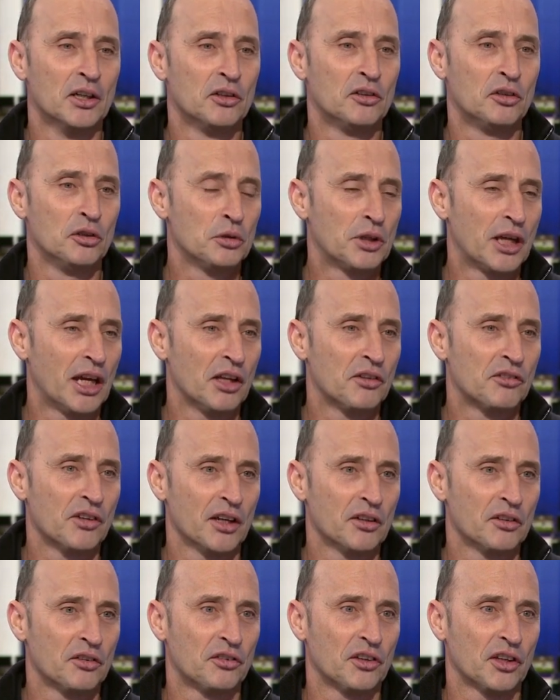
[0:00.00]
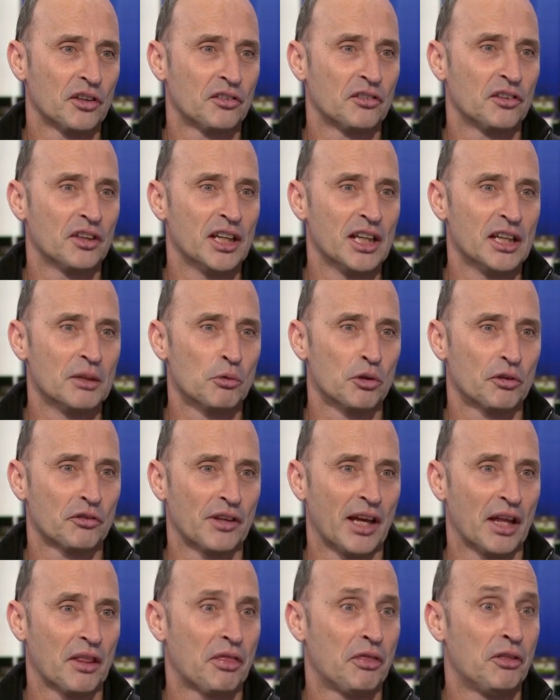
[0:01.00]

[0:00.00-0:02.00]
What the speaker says: two kids under 16, what's that?